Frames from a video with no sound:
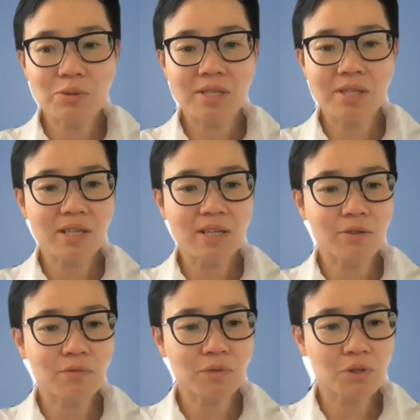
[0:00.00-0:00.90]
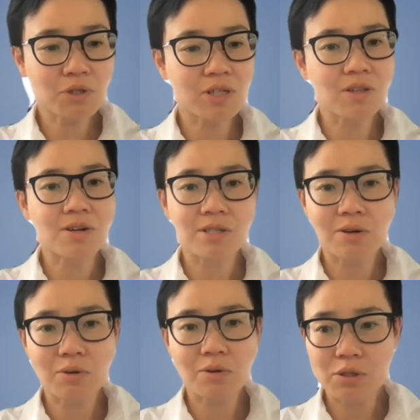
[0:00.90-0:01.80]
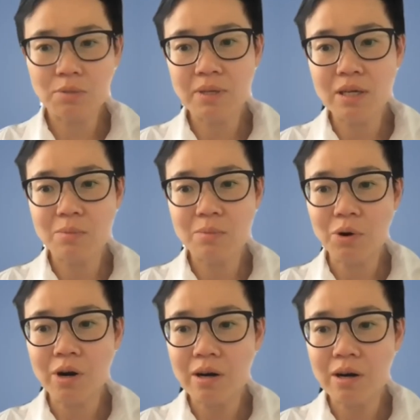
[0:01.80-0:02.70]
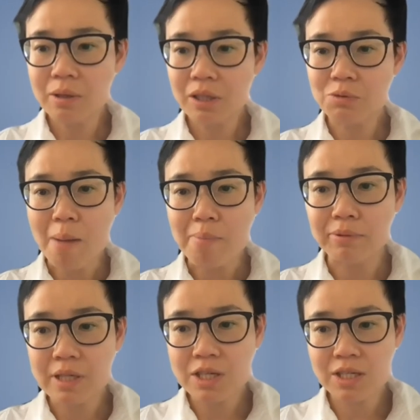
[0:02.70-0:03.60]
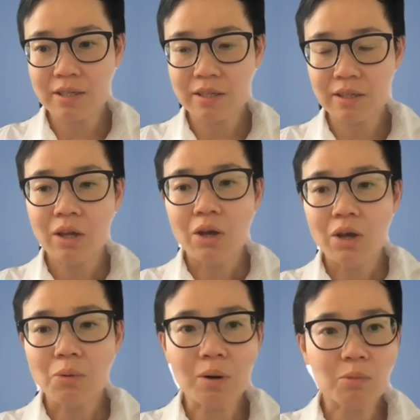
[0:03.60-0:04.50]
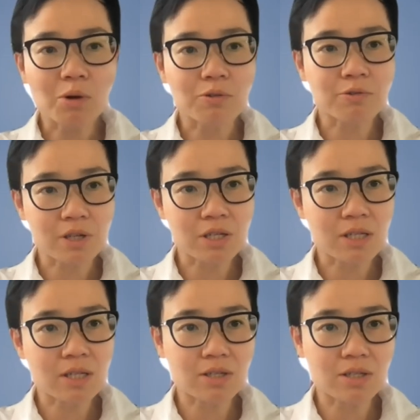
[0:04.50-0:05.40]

see in the future there's going oh. to be more cooperation or more okay. friction in